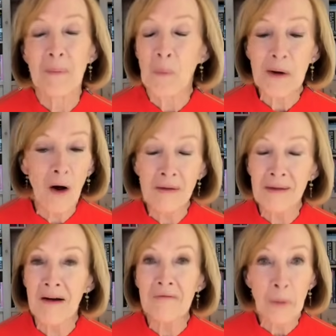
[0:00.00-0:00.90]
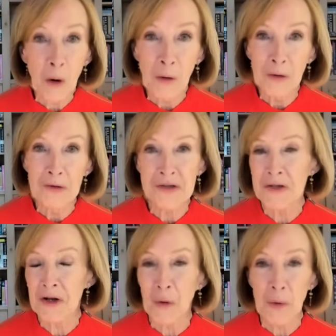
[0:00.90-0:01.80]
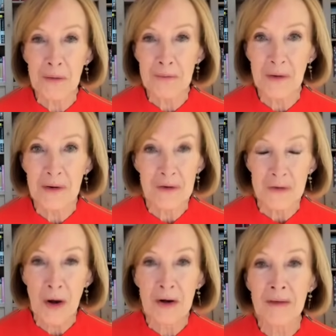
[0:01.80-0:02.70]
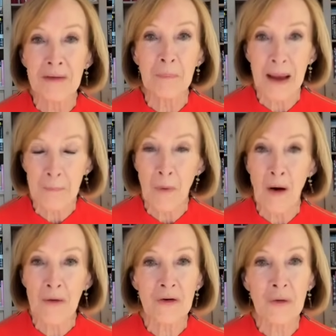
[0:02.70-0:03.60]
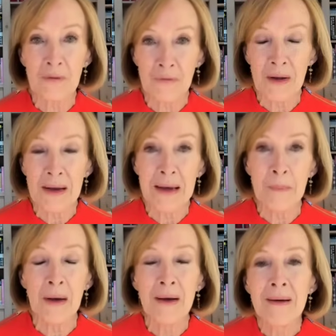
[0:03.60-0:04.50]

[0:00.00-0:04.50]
We all love polls. You know, we're drawn to them like moths to a flame.